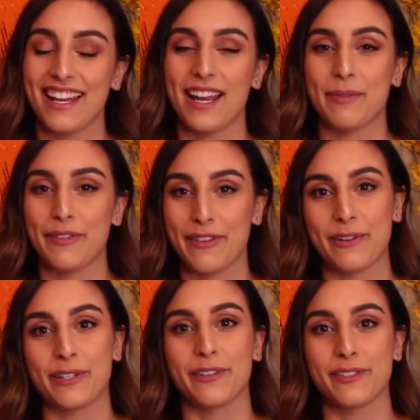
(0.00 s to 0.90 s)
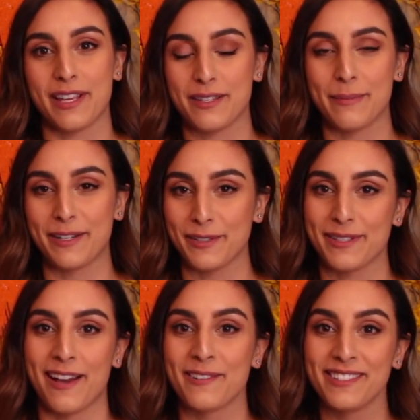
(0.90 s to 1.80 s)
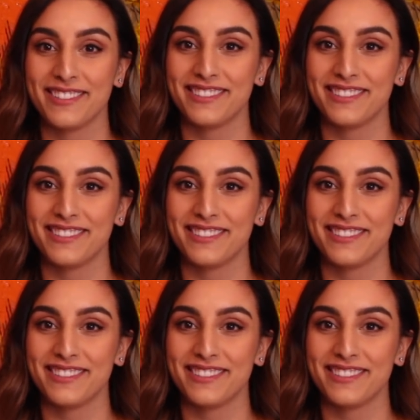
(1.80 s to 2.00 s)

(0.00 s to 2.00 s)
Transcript: and I'm the founder of Sentimental Sound.